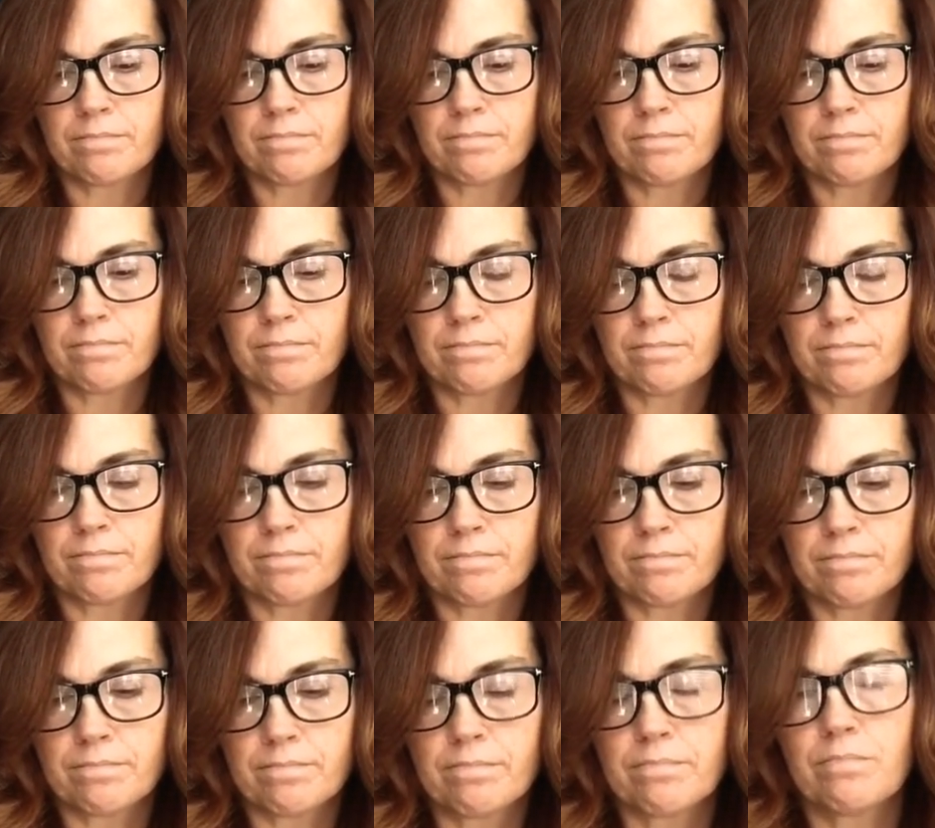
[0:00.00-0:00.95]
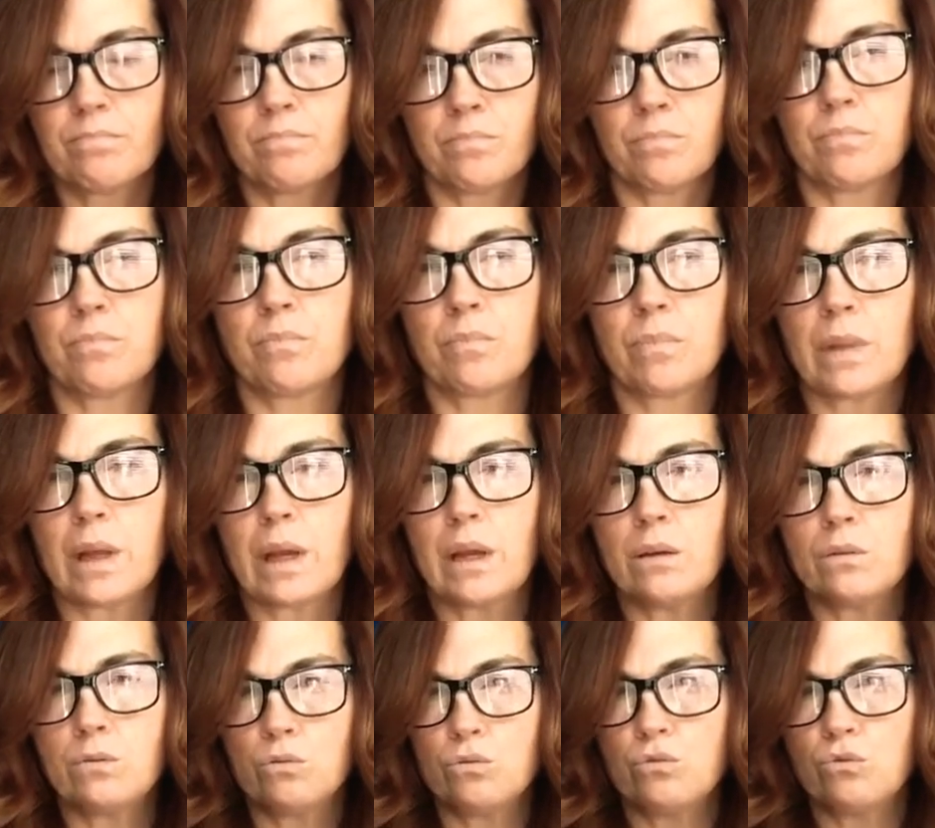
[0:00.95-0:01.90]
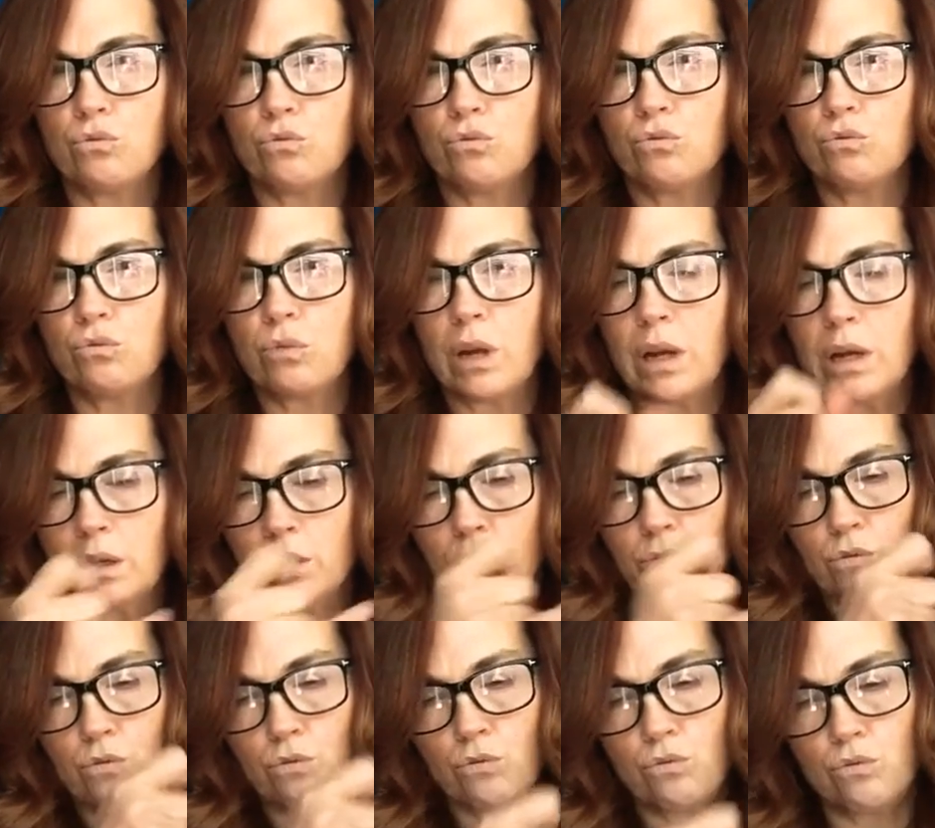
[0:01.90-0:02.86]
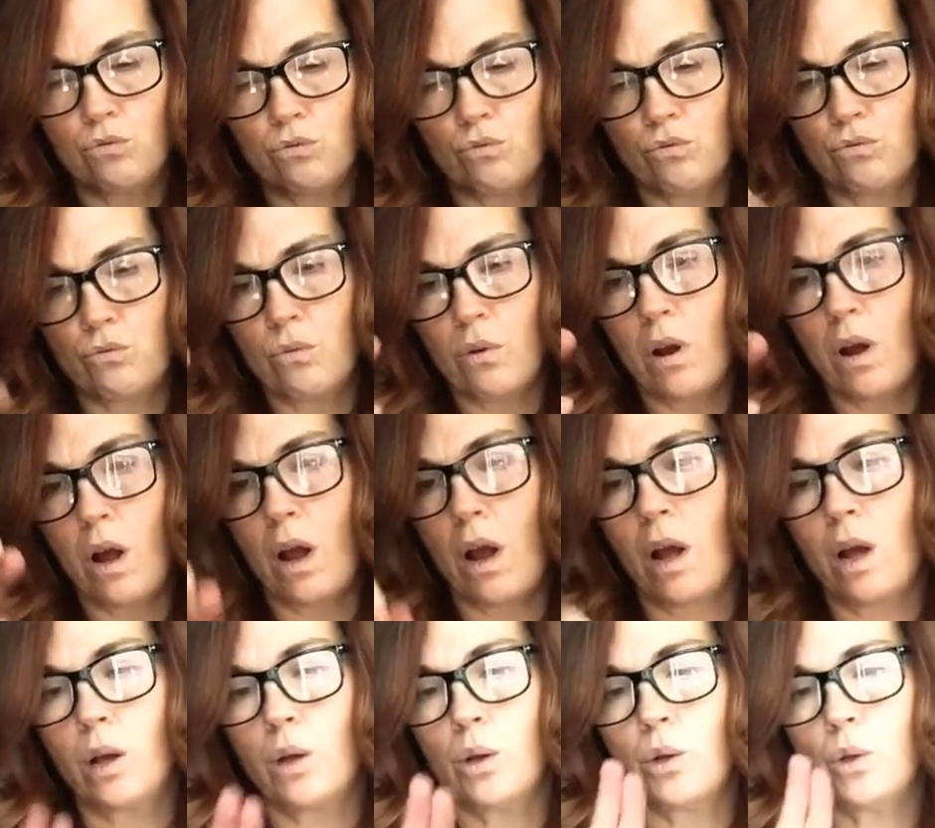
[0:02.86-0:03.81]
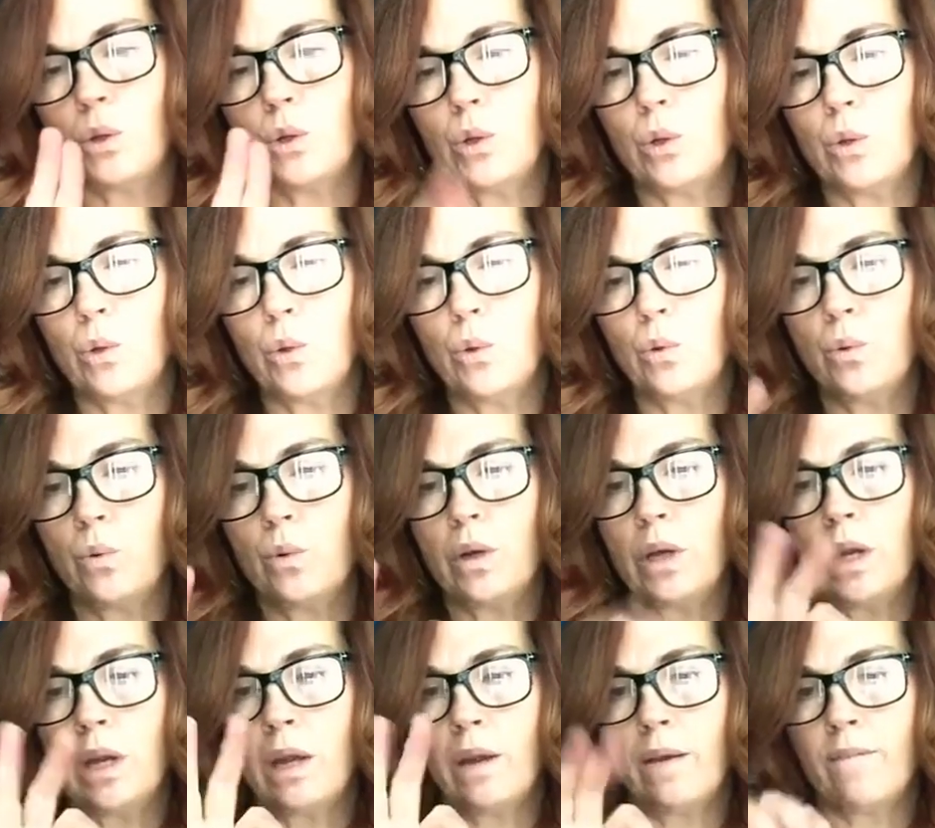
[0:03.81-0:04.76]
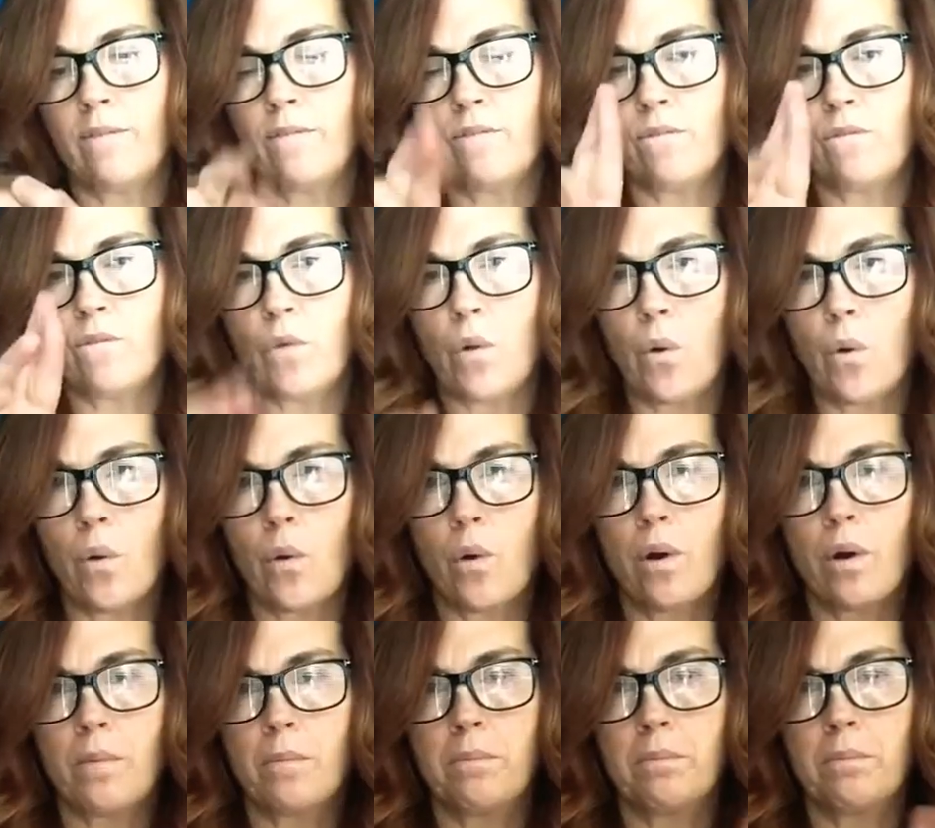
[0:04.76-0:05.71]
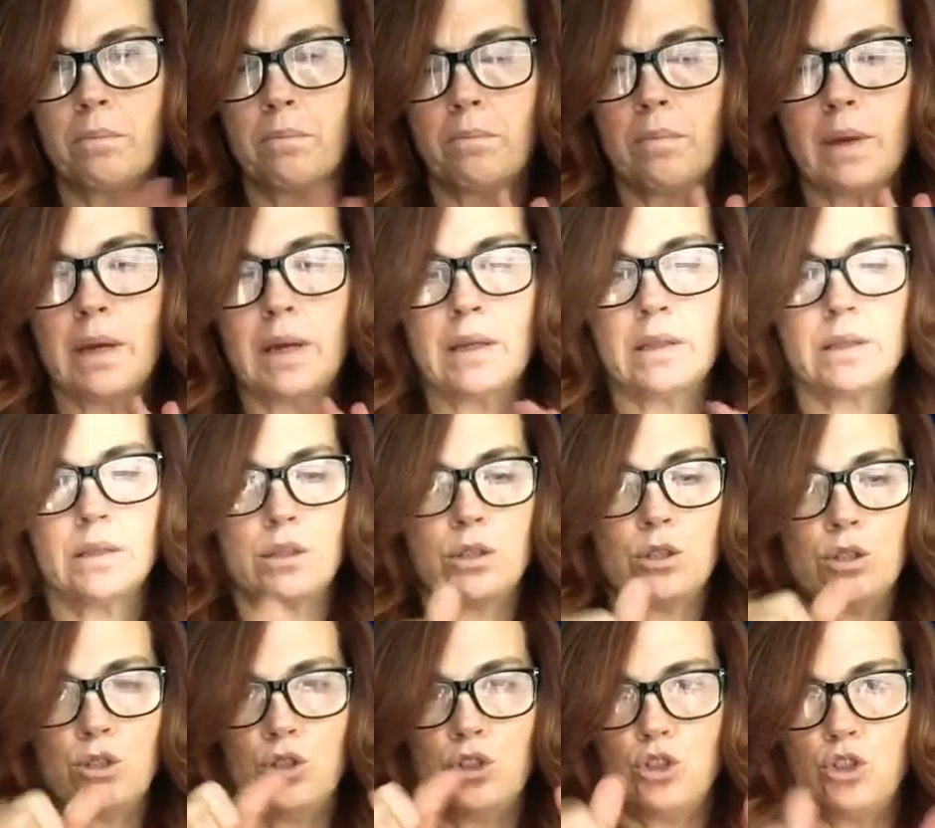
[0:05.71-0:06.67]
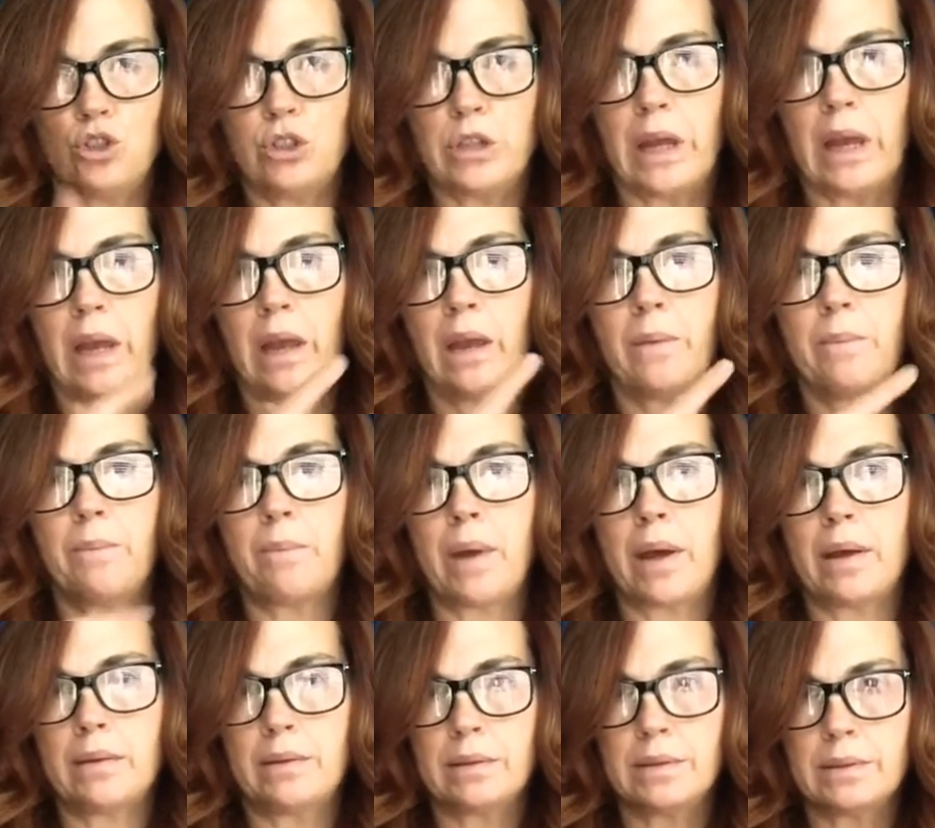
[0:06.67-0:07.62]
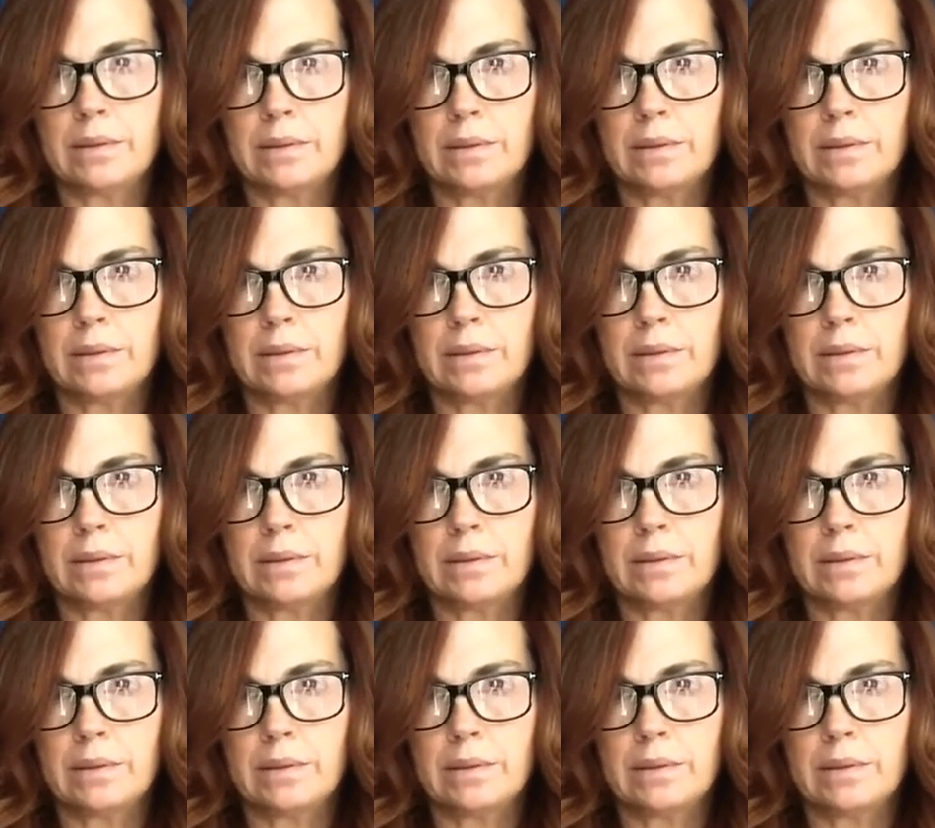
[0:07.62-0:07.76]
You want to make sure it's as uniform as you can get it. Uniform means the same size and shape all the way through.